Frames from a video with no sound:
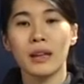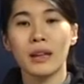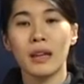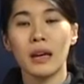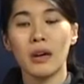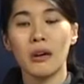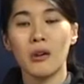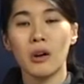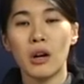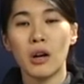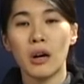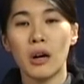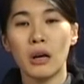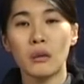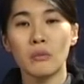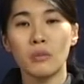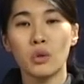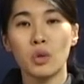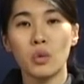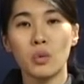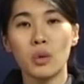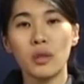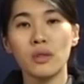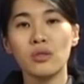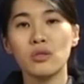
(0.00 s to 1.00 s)
Now,
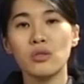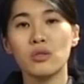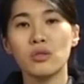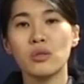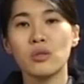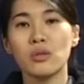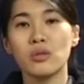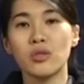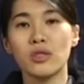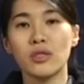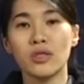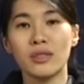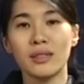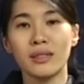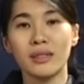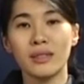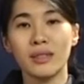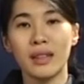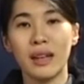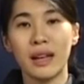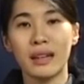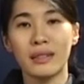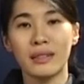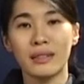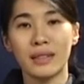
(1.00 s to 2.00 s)
you want to just
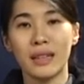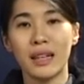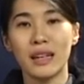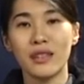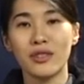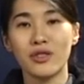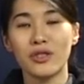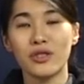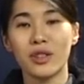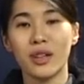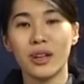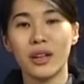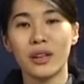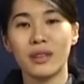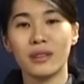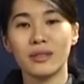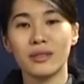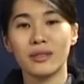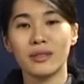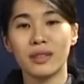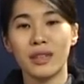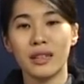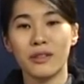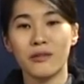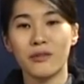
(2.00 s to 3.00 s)
engage
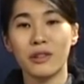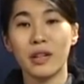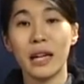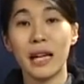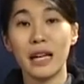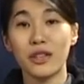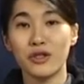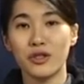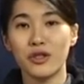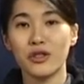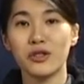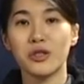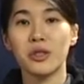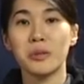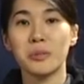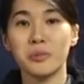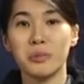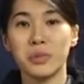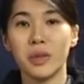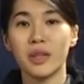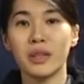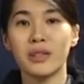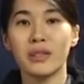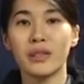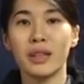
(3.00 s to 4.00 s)
in the relationship
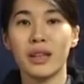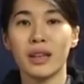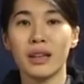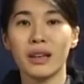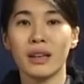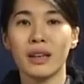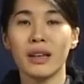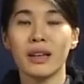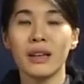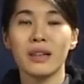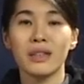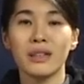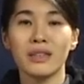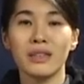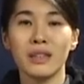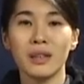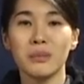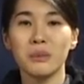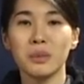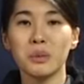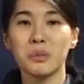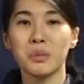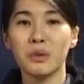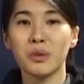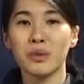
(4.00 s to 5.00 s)
building.
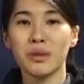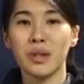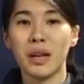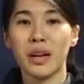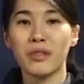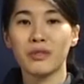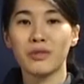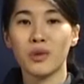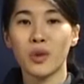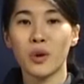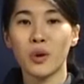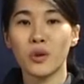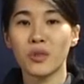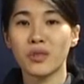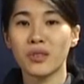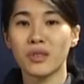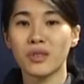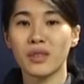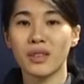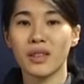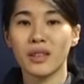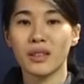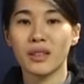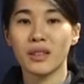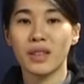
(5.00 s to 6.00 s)
Some people, you have
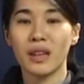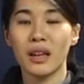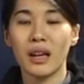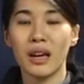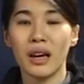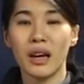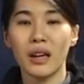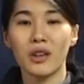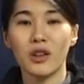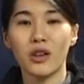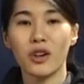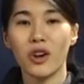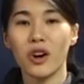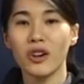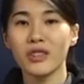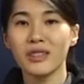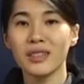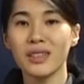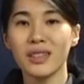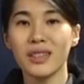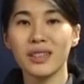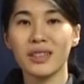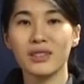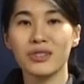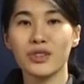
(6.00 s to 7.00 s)
concert. Your
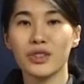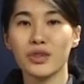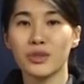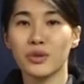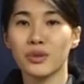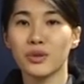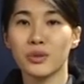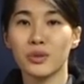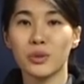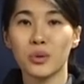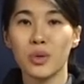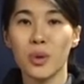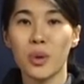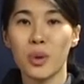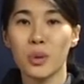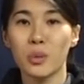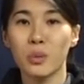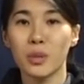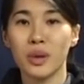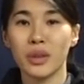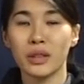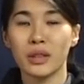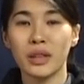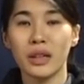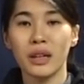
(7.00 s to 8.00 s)
concert is not to do
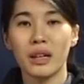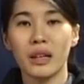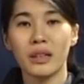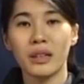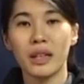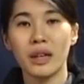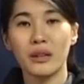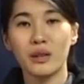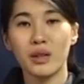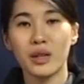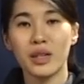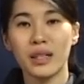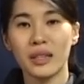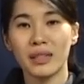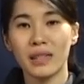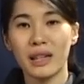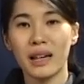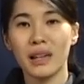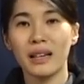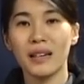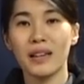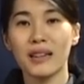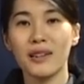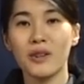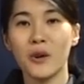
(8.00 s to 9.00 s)
homework. Now, you're
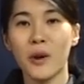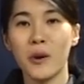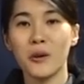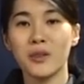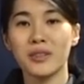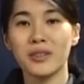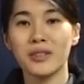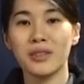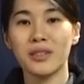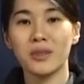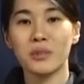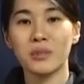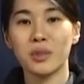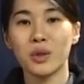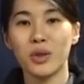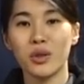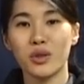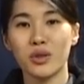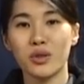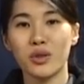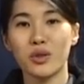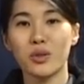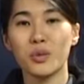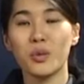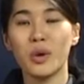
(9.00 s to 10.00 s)
attending concert
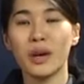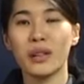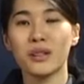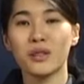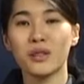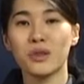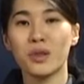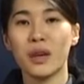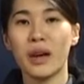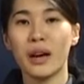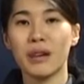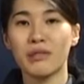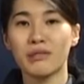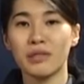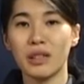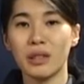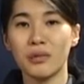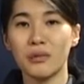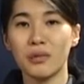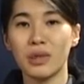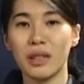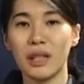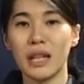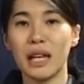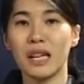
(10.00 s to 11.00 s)
because you want to have
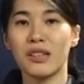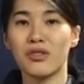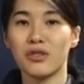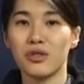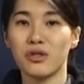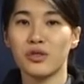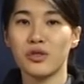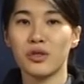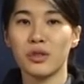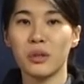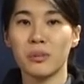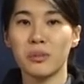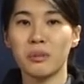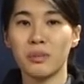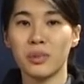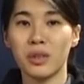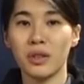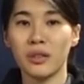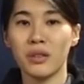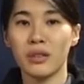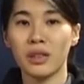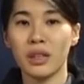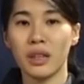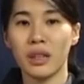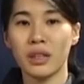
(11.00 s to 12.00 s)
that relationship
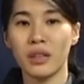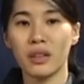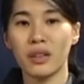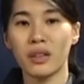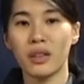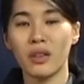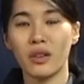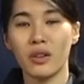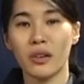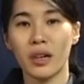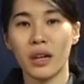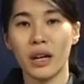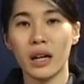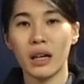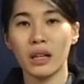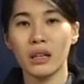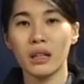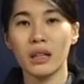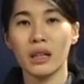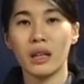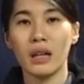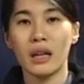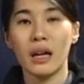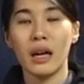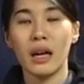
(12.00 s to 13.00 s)
building,
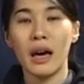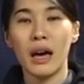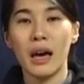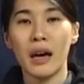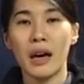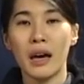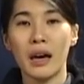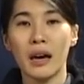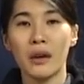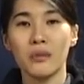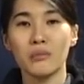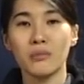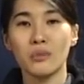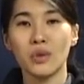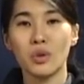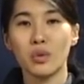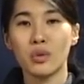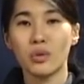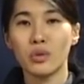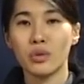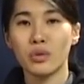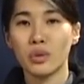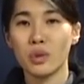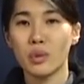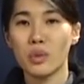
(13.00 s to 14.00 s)
okay?
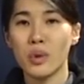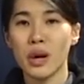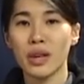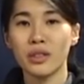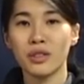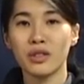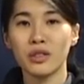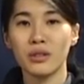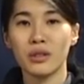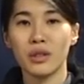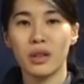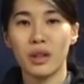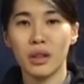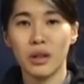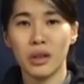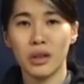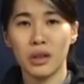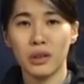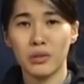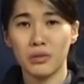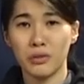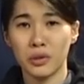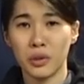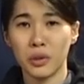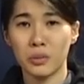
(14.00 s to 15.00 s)
You watch
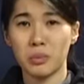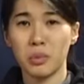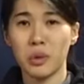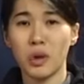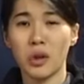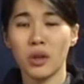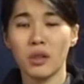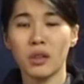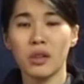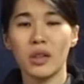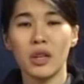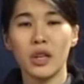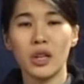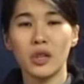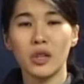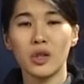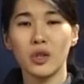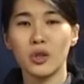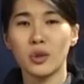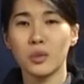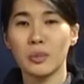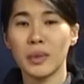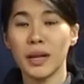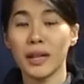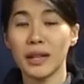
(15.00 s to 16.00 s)
a football,
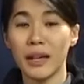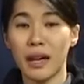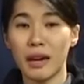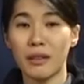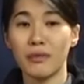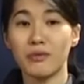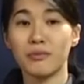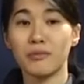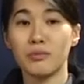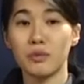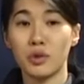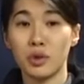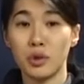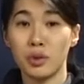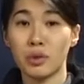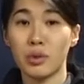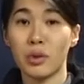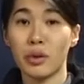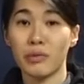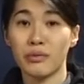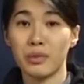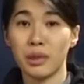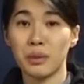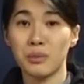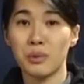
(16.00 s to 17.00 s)
you might have two
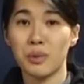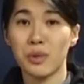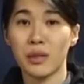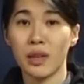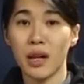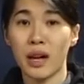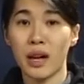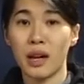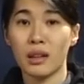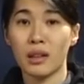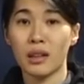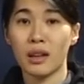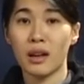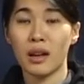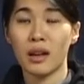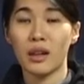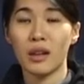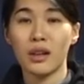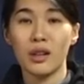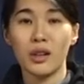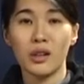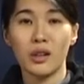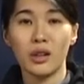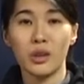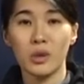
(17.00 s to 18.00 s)
of them together.
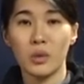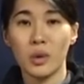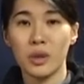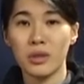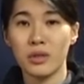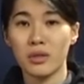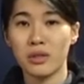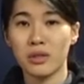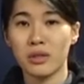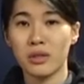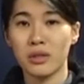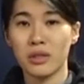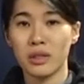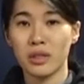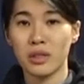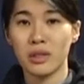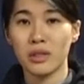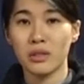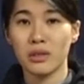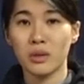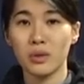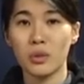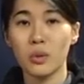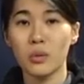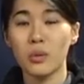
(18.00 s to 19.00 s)
You want to see
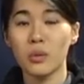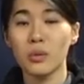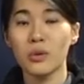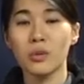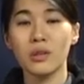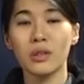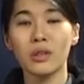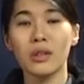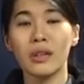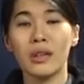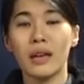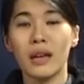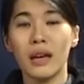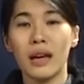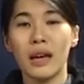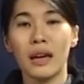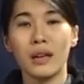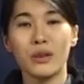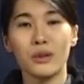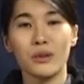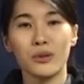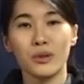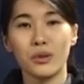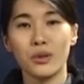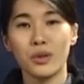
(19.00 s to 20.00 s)
the score,
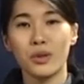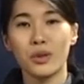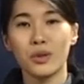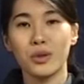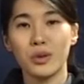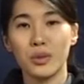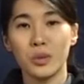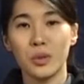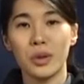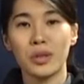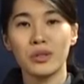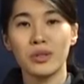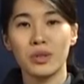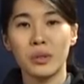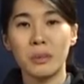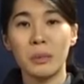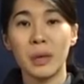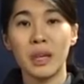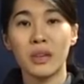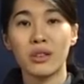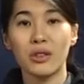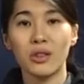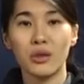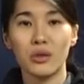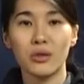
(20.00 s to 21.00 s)
and also you want to
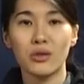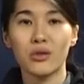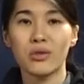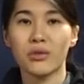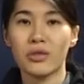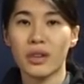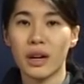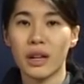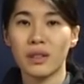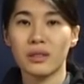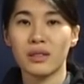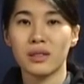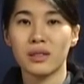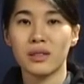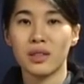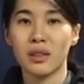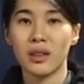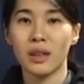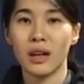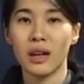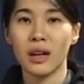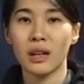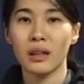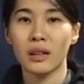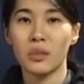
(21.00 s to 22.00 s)
make new friends,
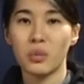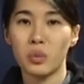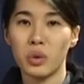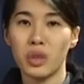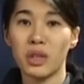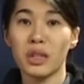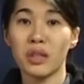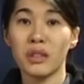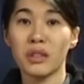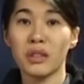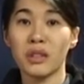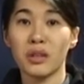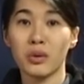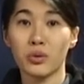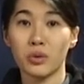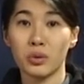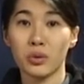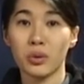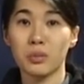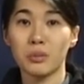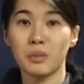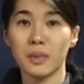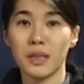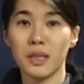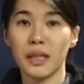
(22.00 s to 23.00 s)
okay, within the
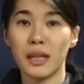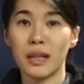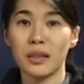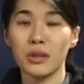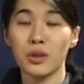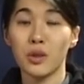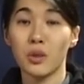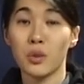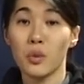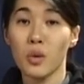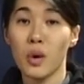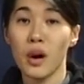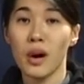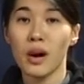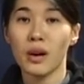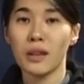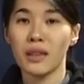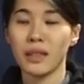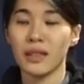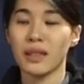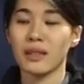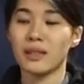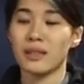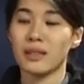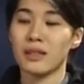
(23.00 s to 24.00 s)
group that you are
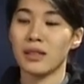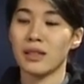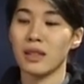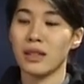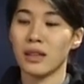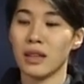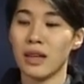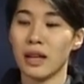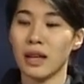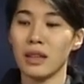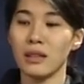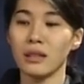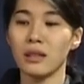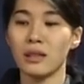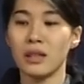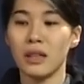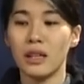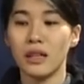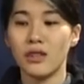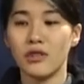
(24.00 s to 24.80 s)
in, okay?